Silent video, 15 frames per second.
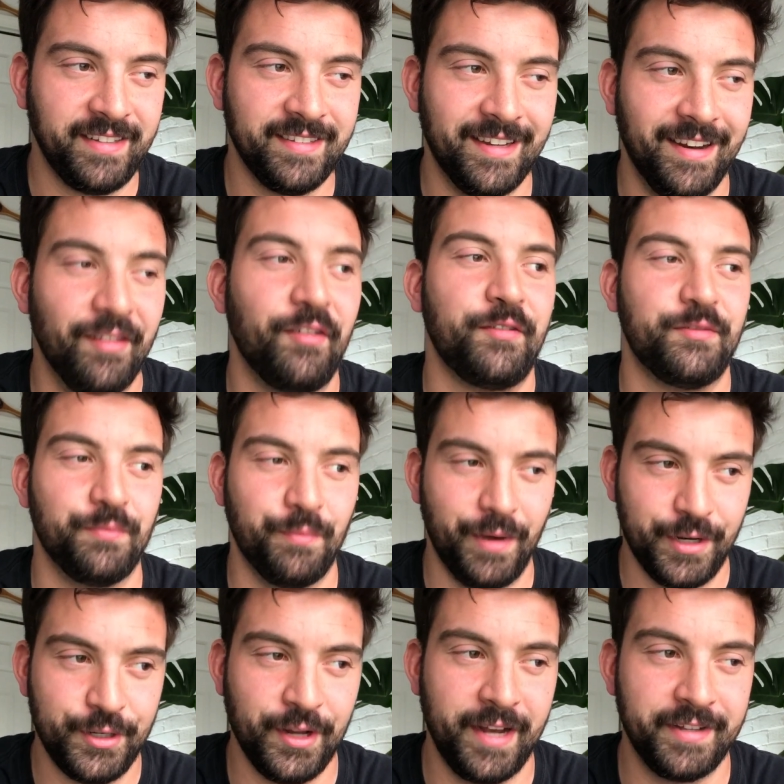and it looks
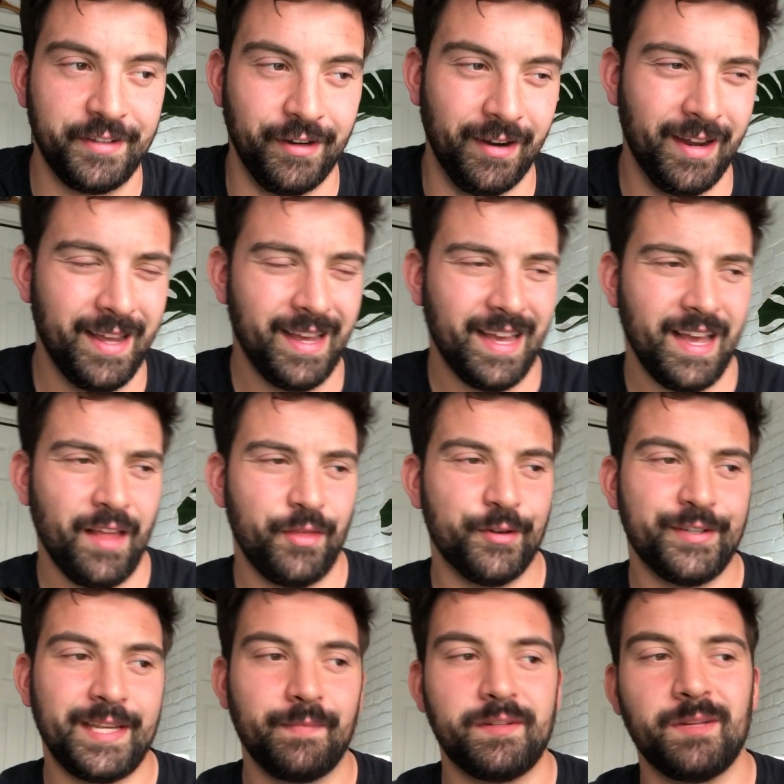much nicer. There
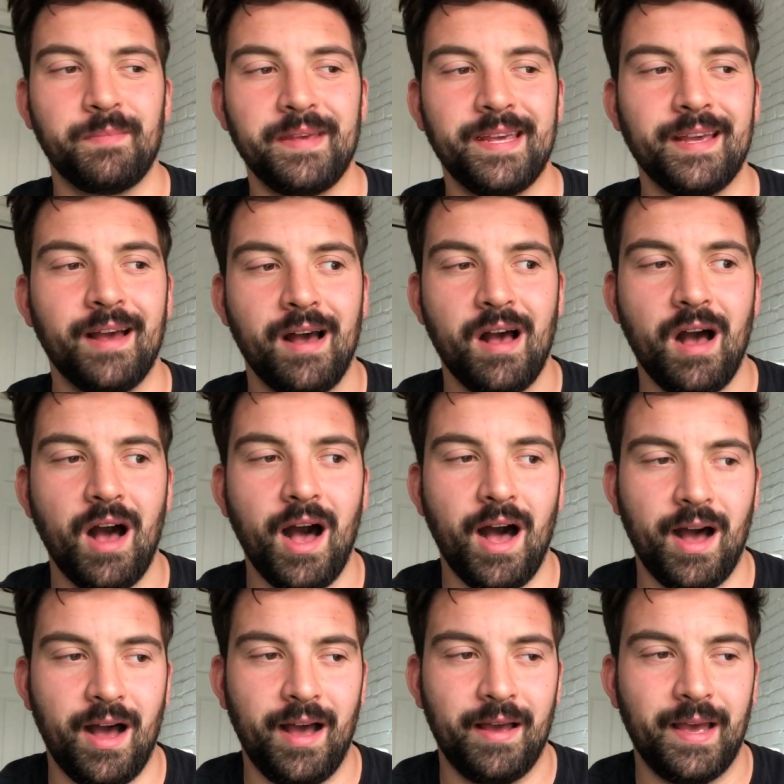seems to be
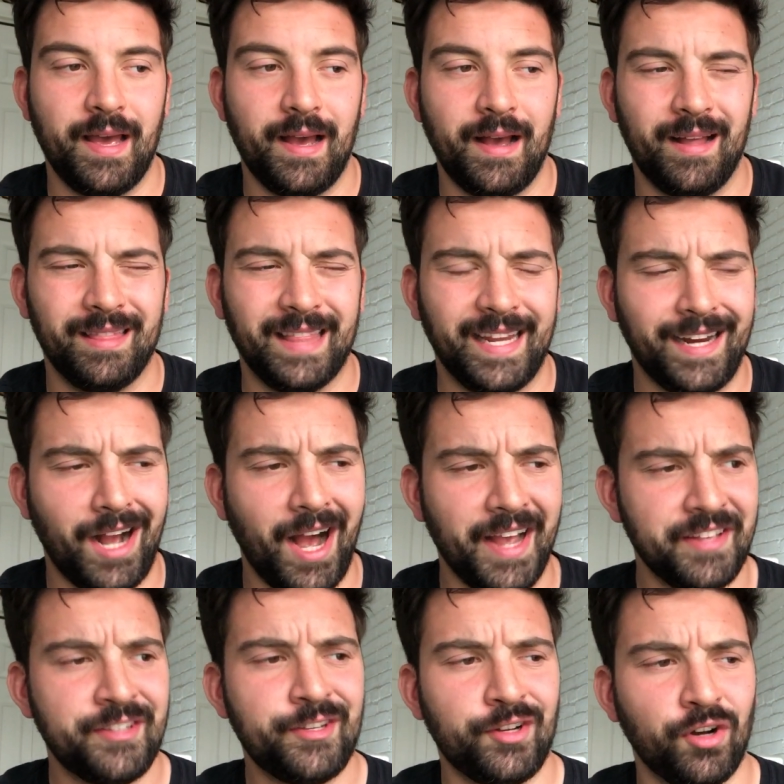like
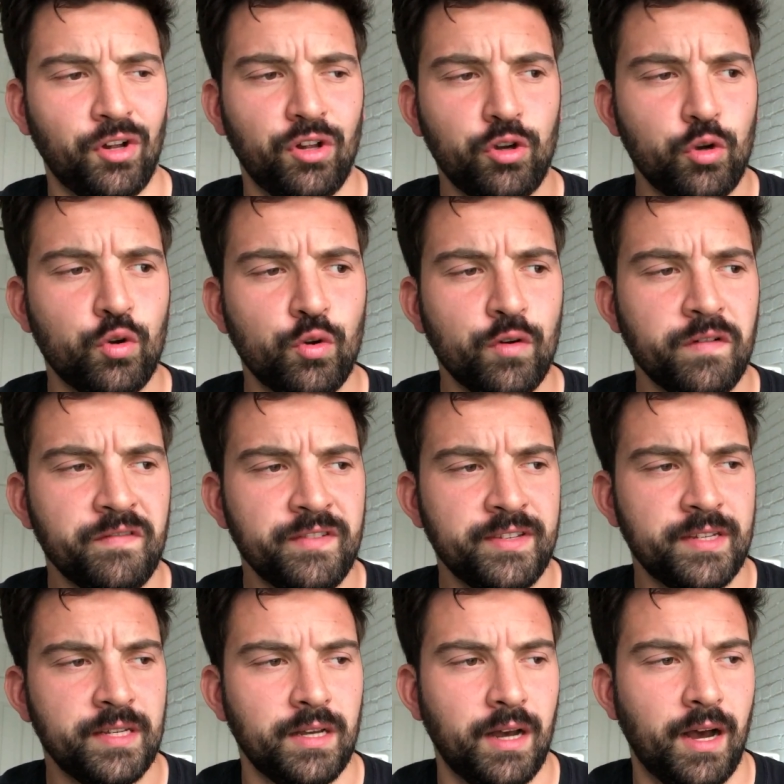icicle hooves.